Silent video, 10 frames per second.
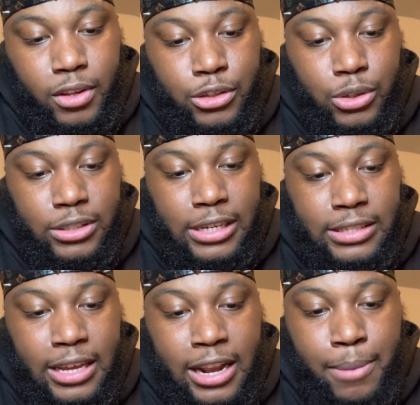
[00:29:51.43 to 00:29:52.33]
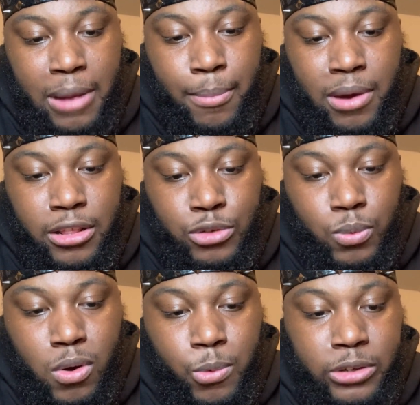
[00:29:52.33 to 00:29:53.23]
So it says, and in my mother's
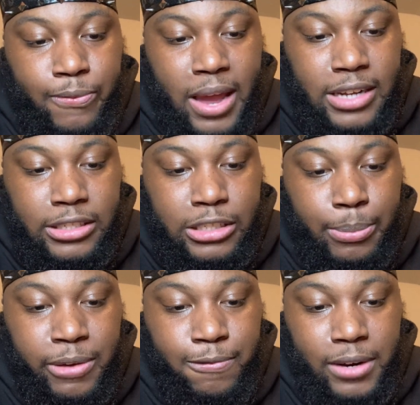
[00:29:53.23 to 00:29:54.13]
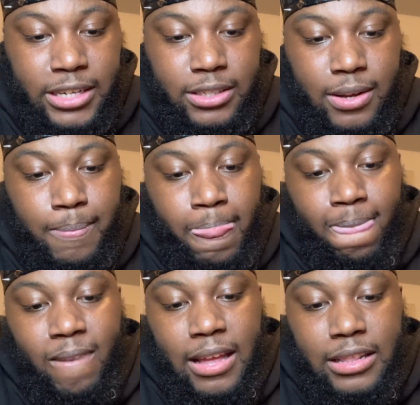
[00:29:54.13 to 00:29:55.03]
womb was fashioned to be flesh
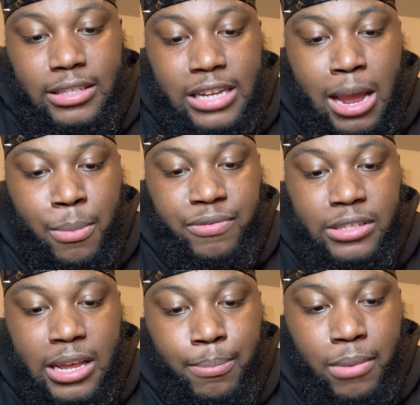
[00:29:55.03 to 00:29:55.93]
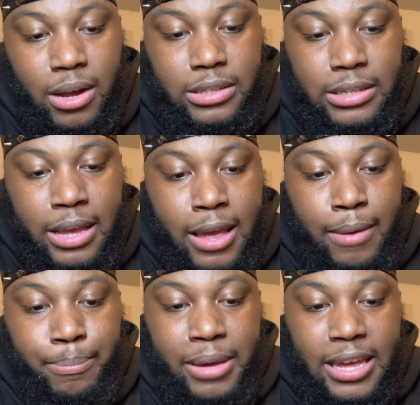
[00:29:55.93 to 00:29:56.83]
in the time of 10 months,
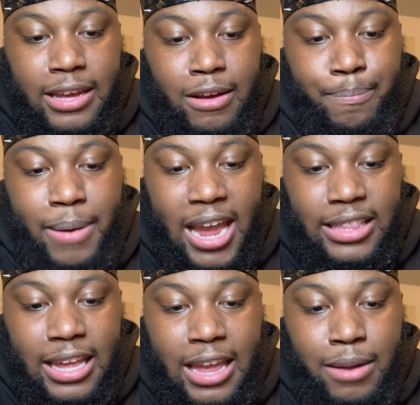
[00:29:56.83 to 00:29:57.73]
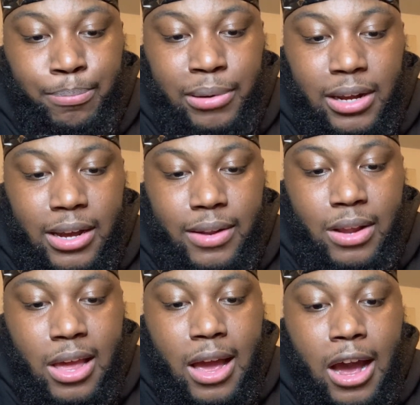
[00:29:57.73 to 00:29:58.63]
being compacted in blood
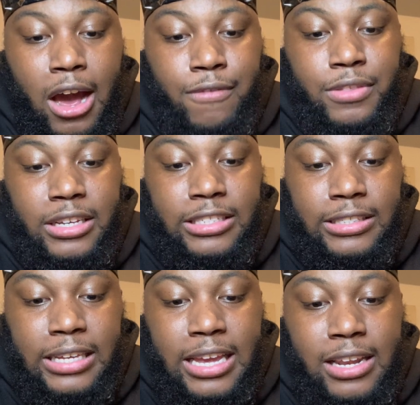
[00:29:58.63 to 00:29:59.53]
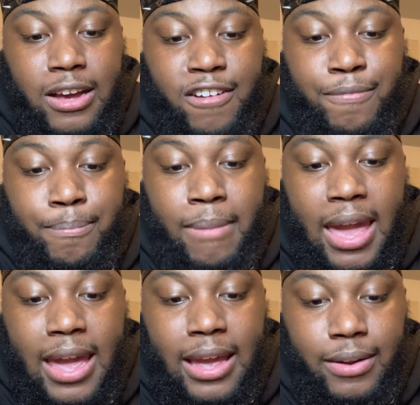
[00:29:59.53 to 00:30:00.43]
of the seed of
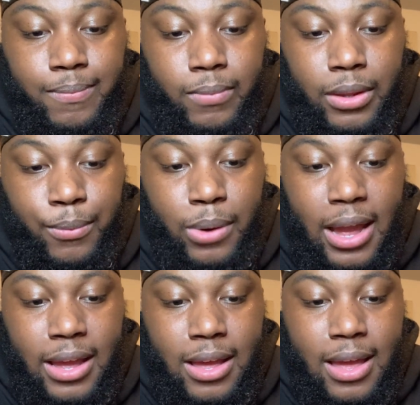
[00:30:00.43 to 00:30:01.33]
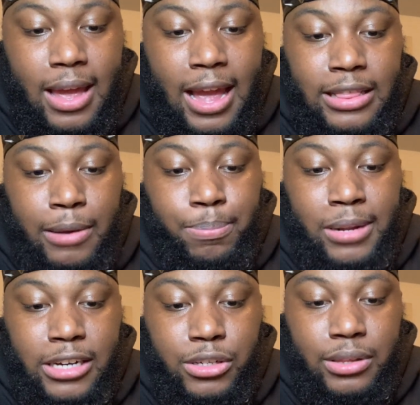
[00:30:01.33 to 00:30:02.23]
man, right? And the
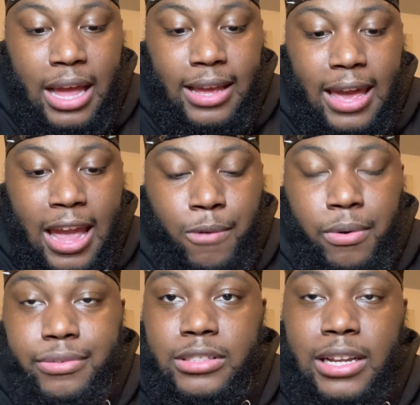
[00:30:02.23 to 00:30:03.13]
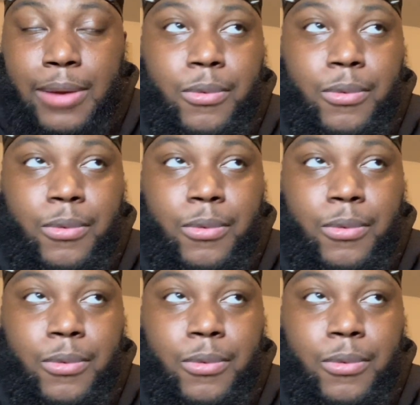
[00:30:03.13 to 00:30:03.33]
pleasure that came with sleep.